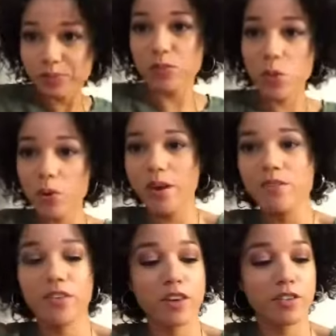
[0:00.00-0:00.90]
We'll wait
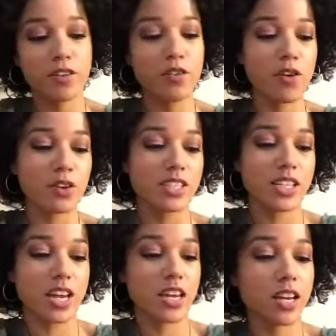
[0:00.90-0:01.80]
for a few folks to
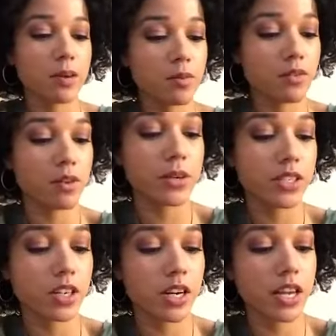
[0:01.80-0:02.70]
get here before we
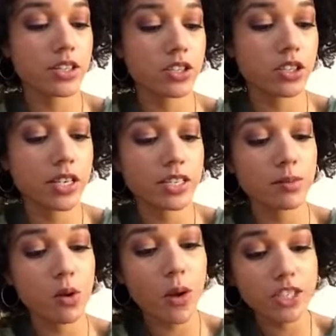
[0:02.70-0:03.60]
start answering
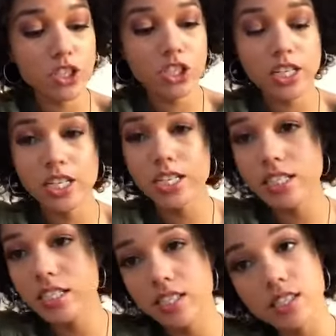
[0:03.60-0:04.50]
some
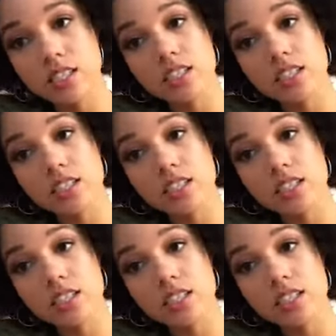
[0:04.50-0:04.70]
questions.